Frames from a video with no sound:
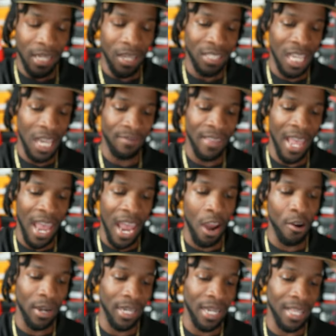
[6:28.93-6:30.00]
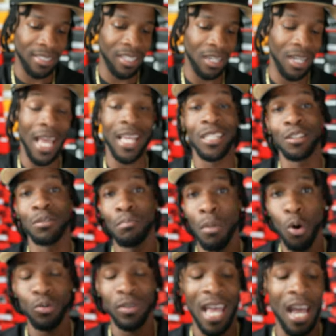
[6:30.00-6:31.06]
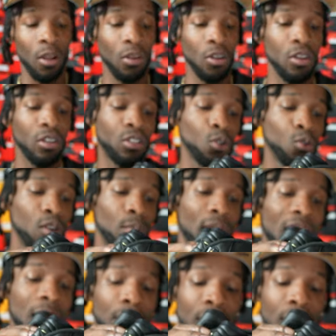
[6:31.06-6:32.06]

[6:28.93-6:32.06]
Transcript: does have that iridescent, like smoked out look to it, man.